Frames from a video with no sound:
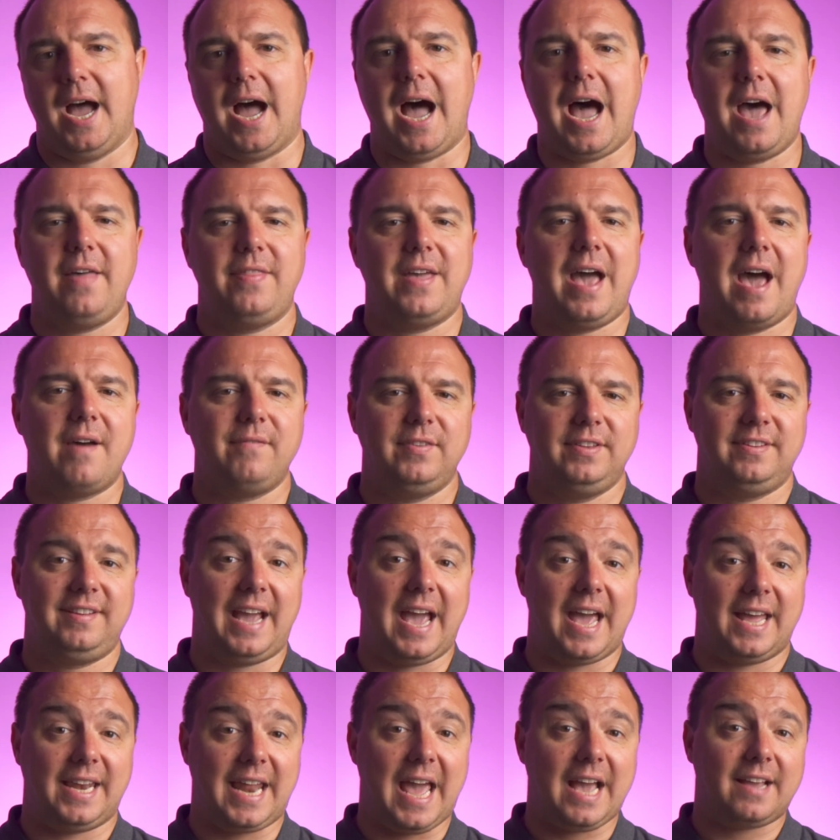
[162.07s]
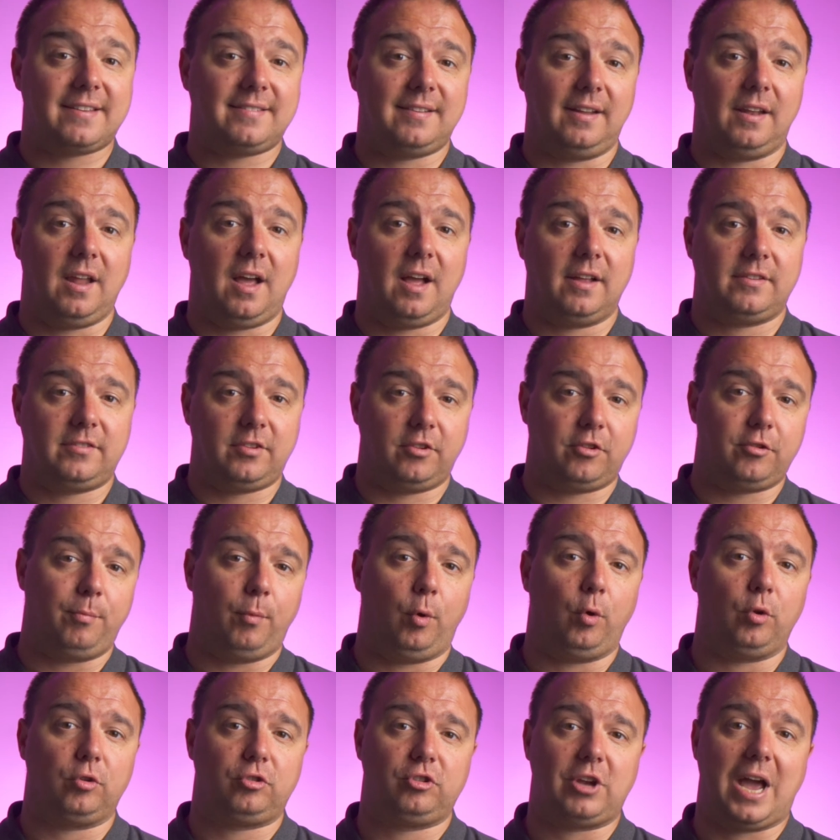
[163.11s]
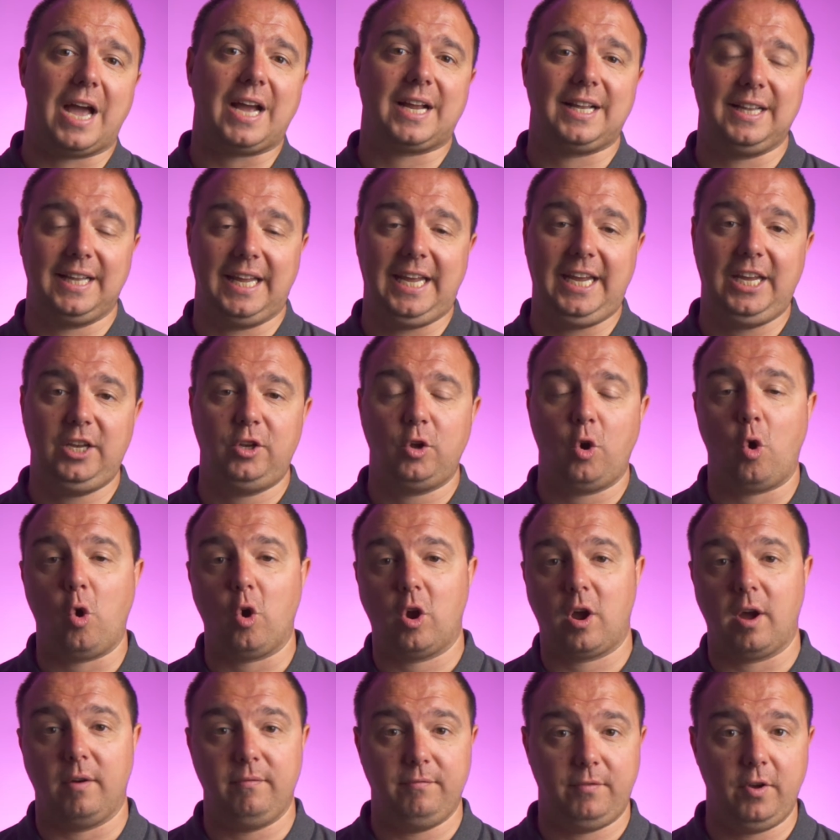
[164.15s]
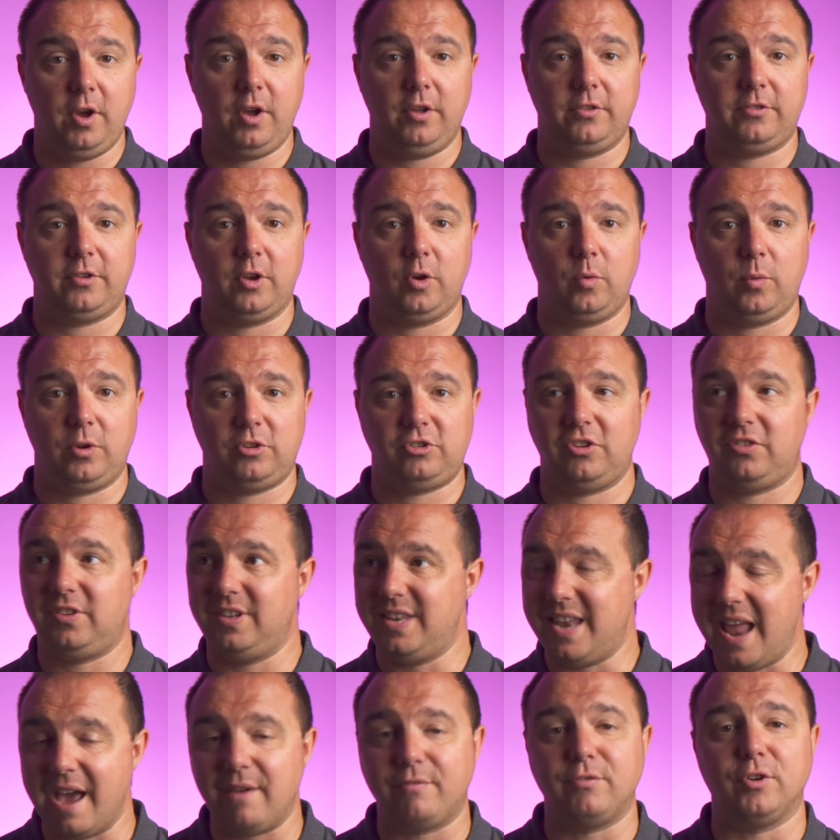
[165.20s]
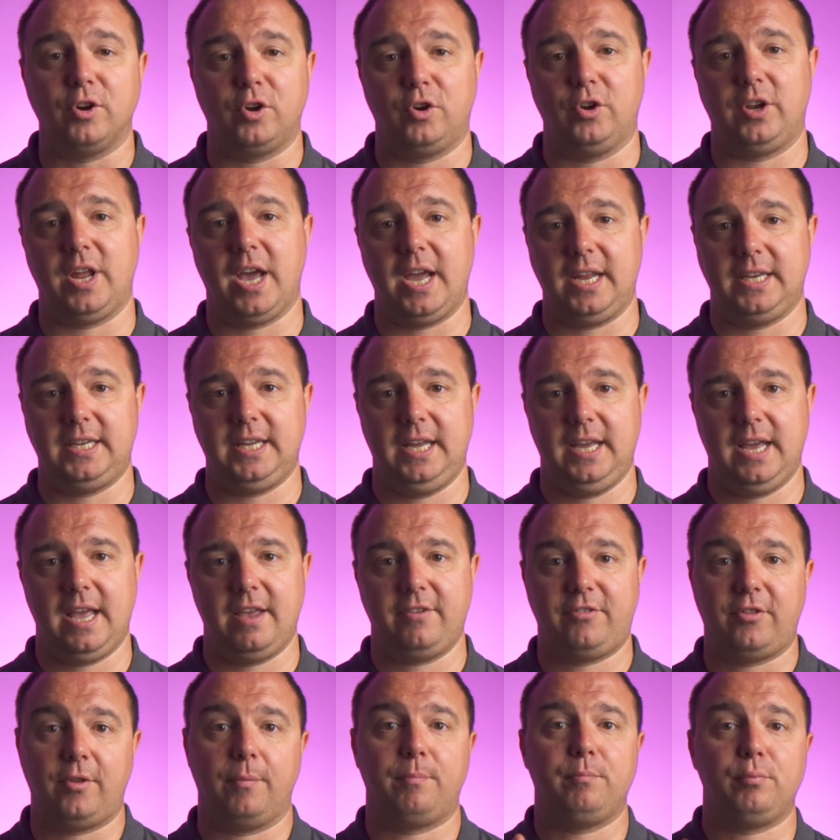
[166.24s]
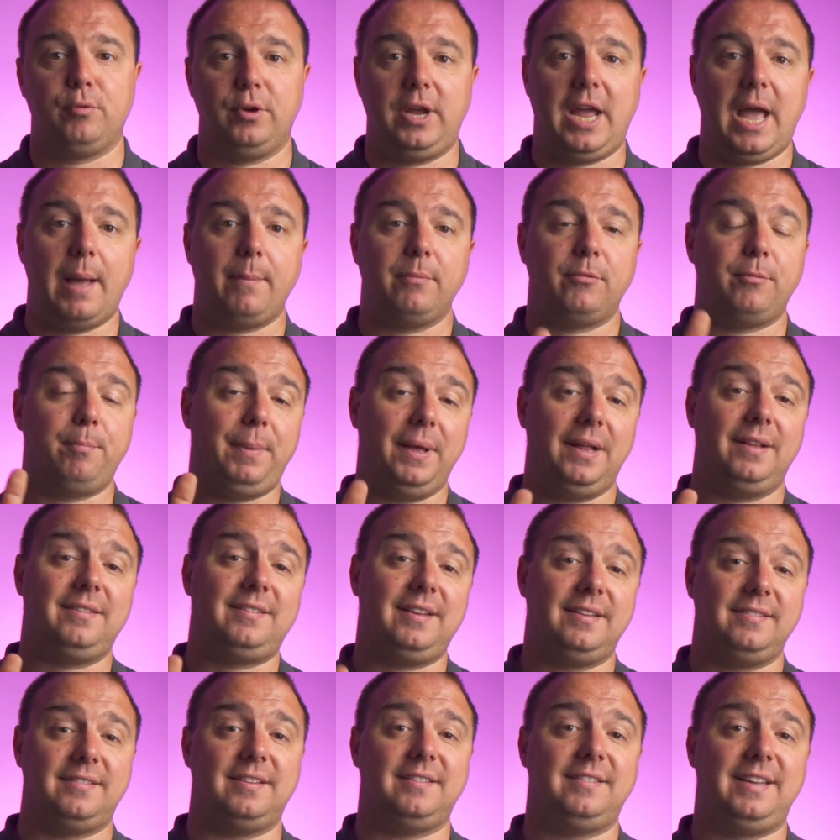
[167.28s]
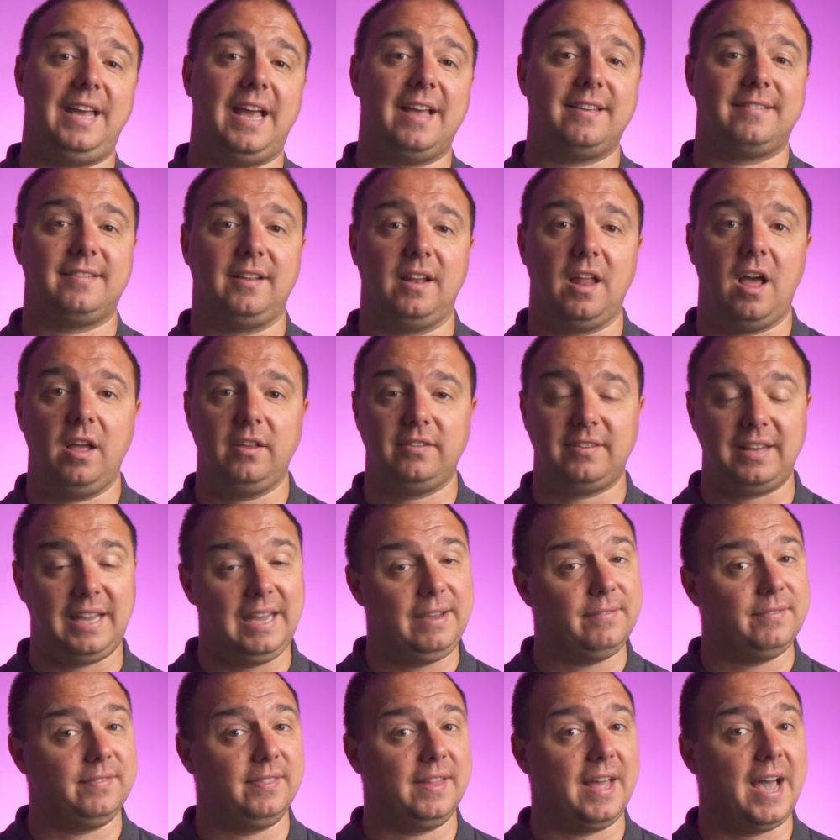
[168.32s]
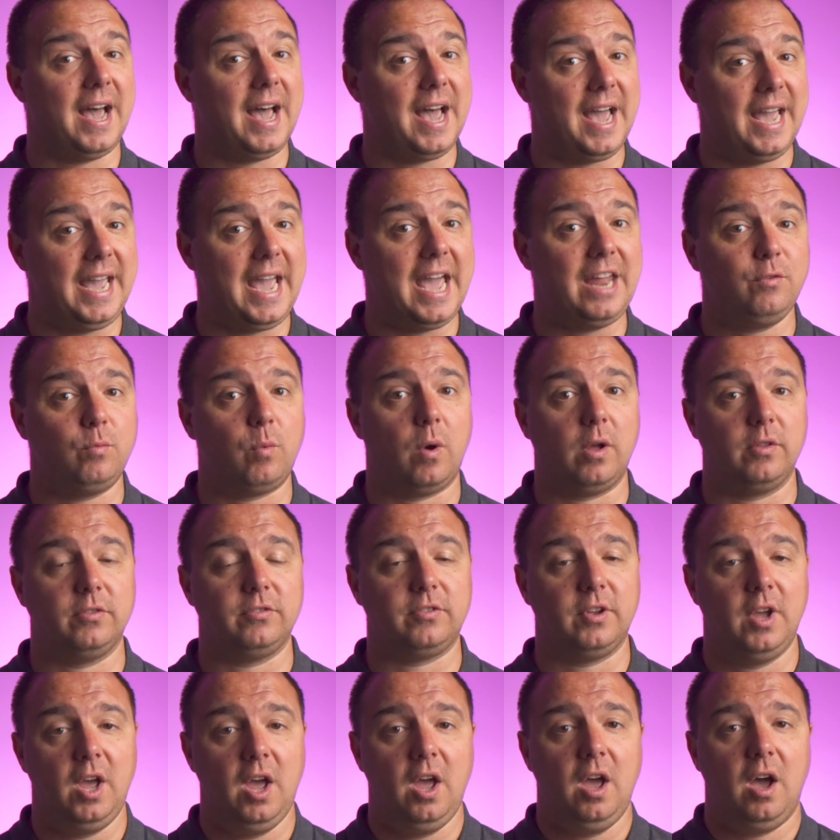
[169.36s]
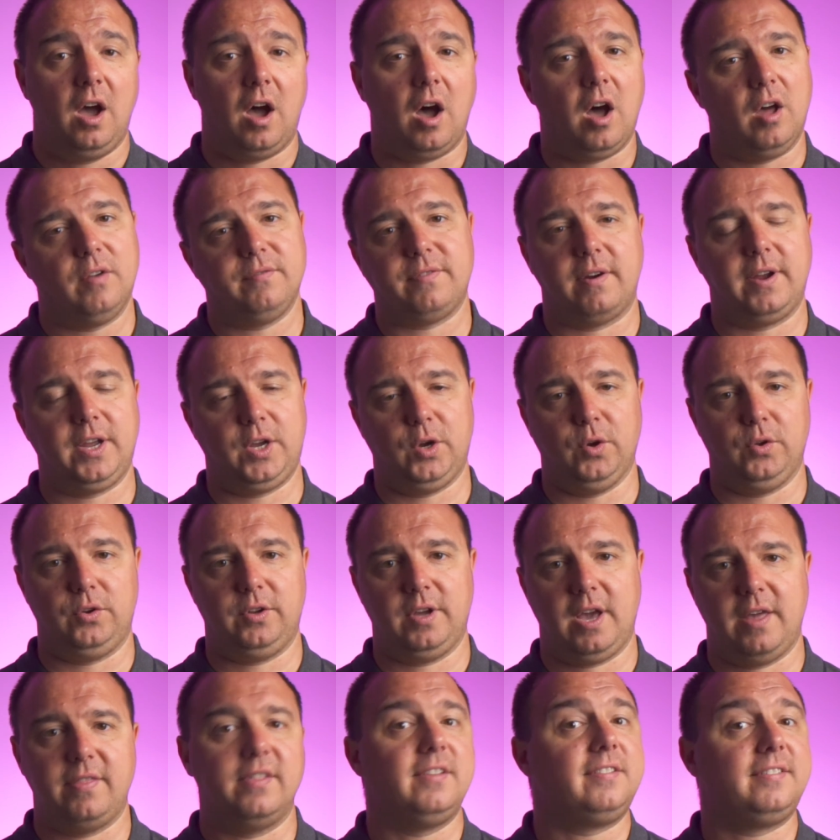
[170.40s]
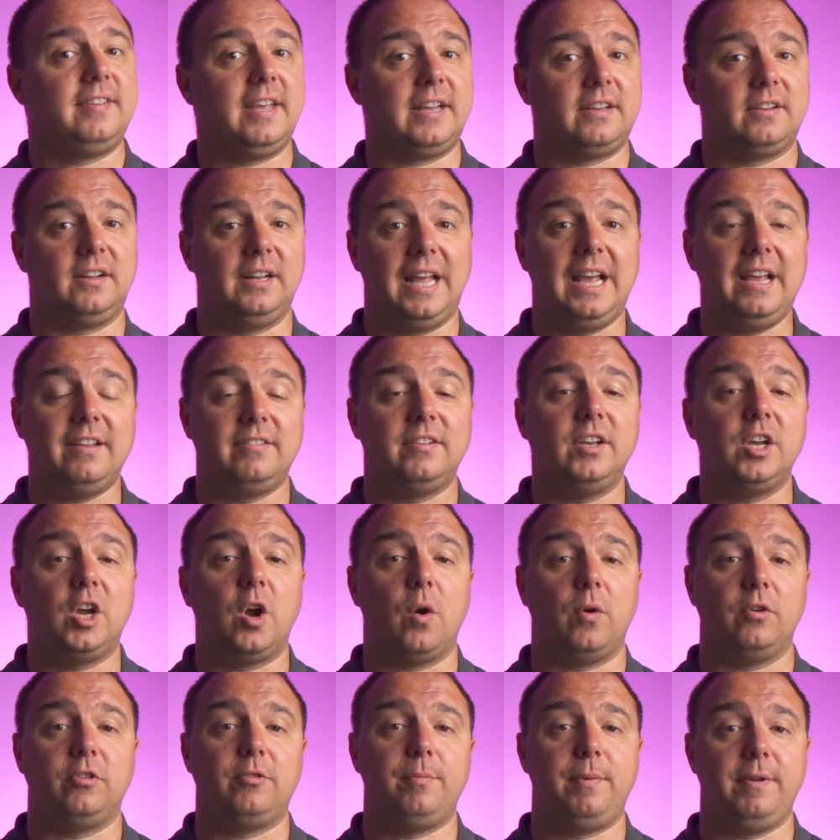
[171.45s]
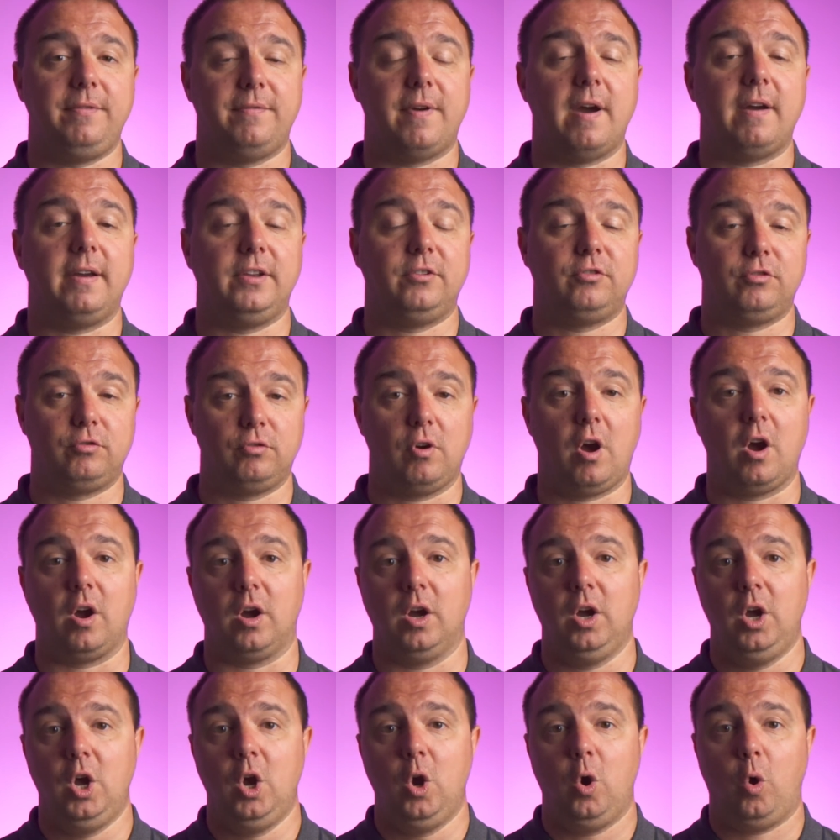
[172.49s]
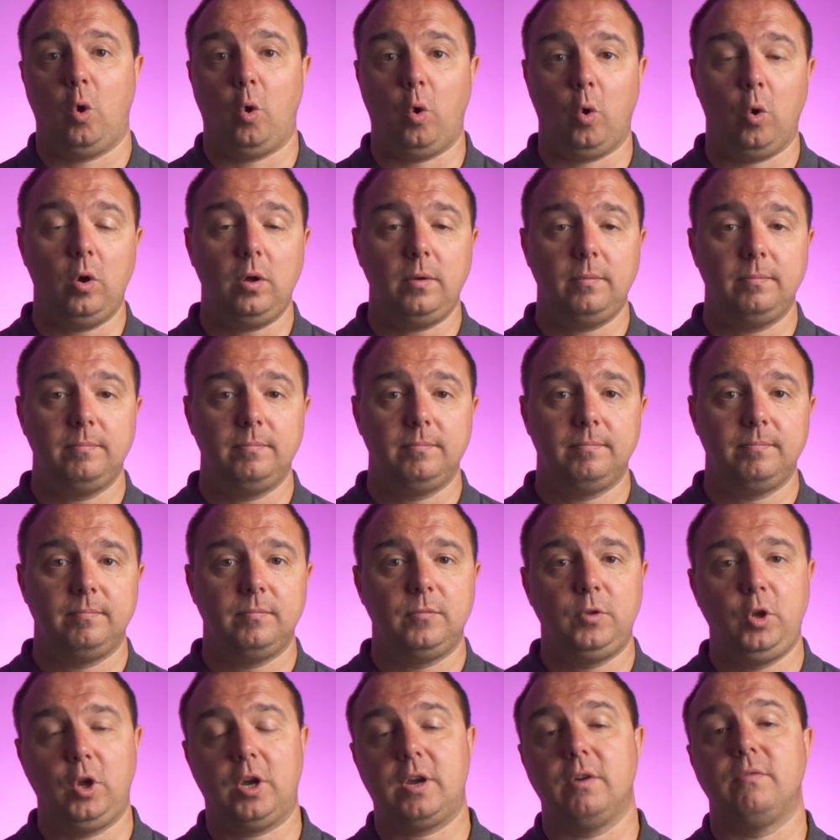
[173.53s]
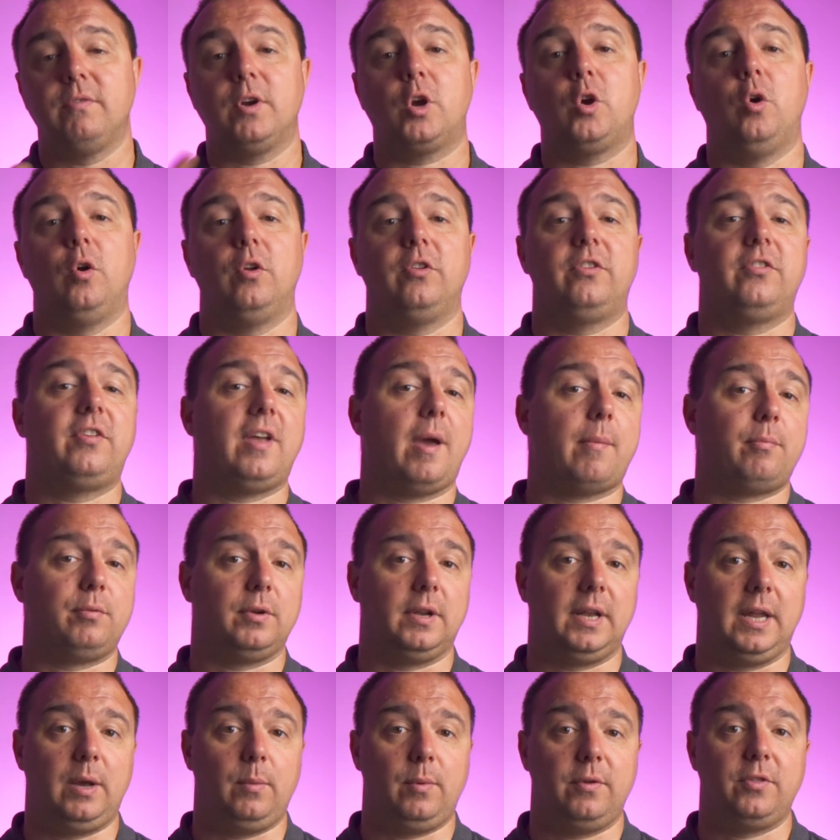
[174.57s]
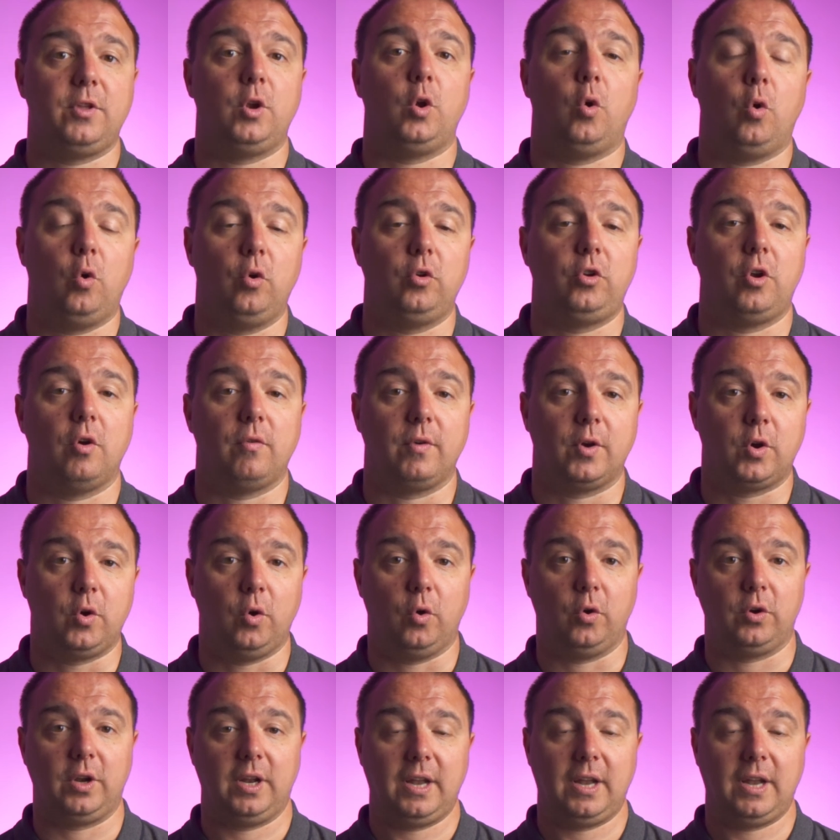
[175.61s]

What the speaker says: Either having to get an XLR to small jack lead or converter, which is never a good idea, as the preamps built into DSLRs, even the high-end ones, aren't very good, and the signal isn't going to be very strong. Or you can record separately with an audio recorder